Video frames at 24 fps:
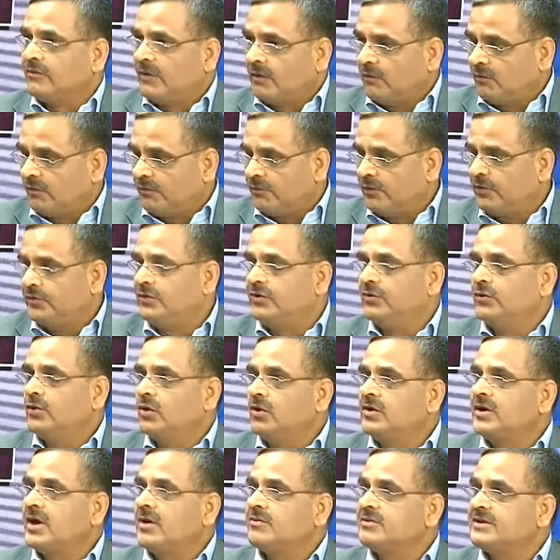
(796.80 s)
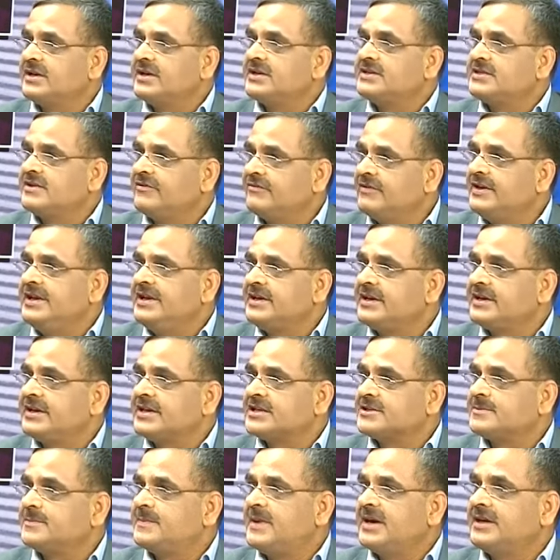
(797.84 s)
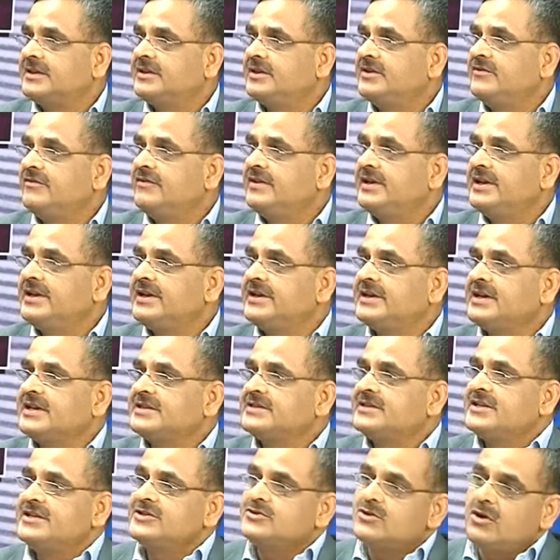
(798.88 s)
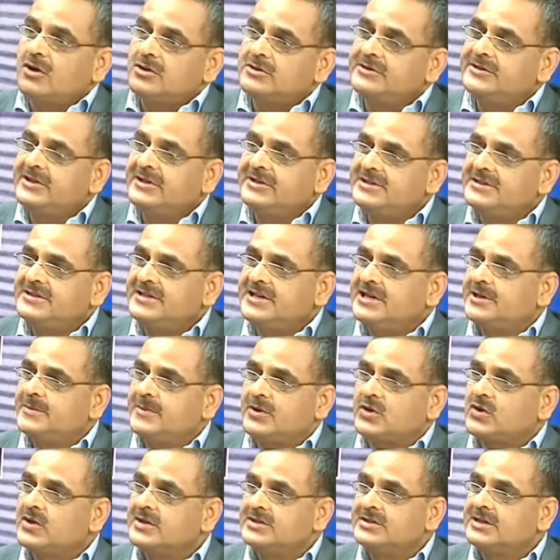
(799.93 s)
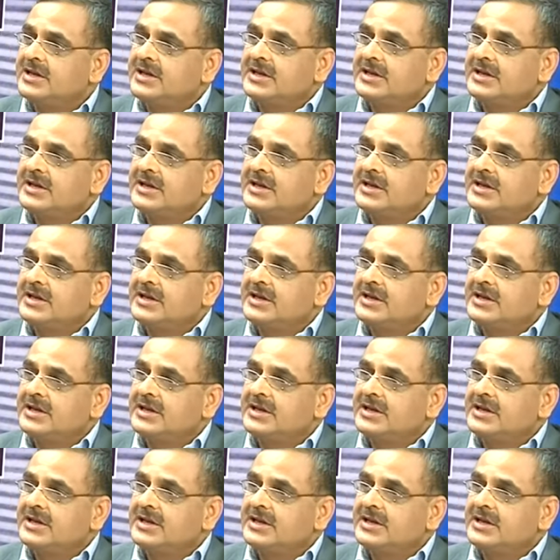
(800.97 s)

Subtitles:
no doubt there is a willingness, but the willingness is already deceived, because